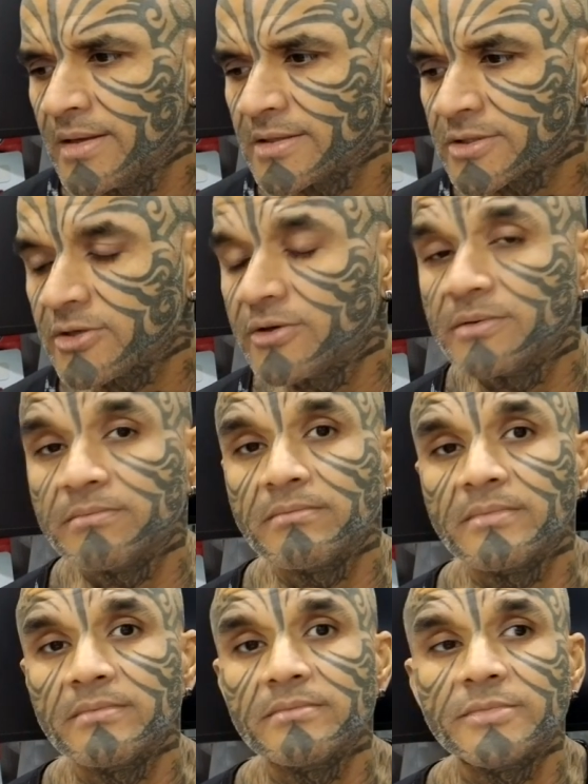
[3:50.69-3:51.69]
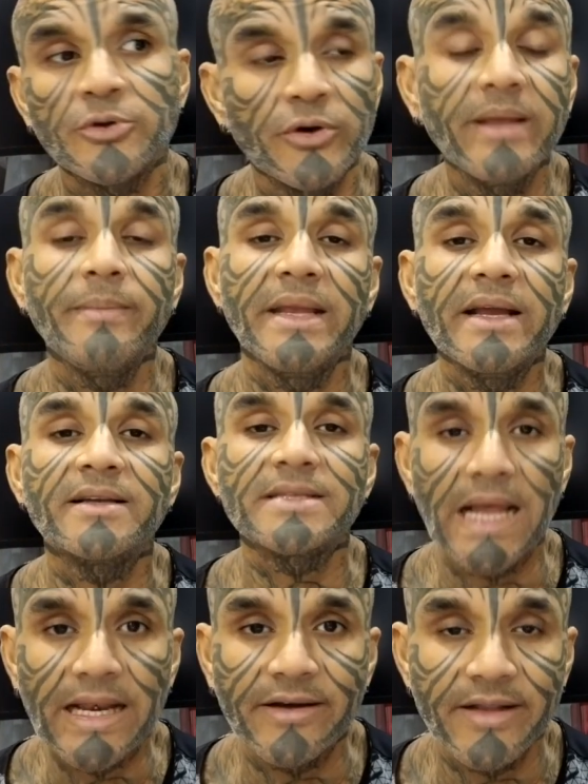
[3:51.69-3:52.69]
So today being a
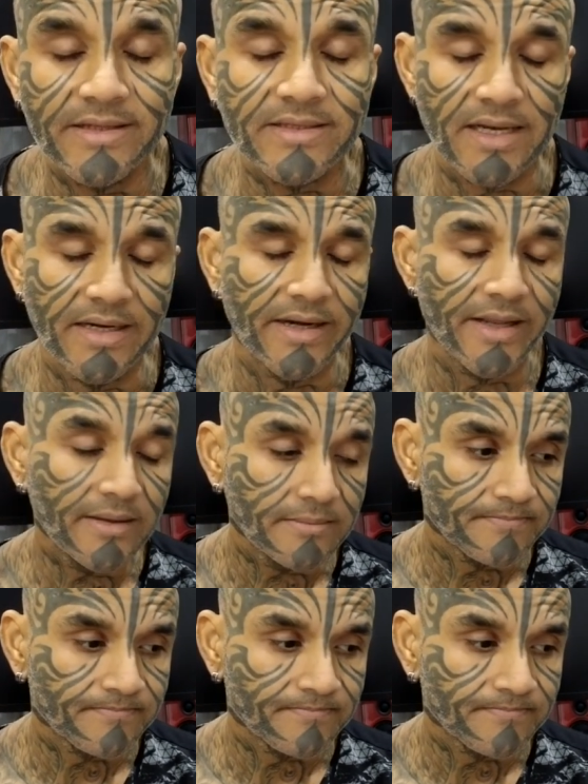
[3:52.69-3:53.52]
Saturday and Sunday,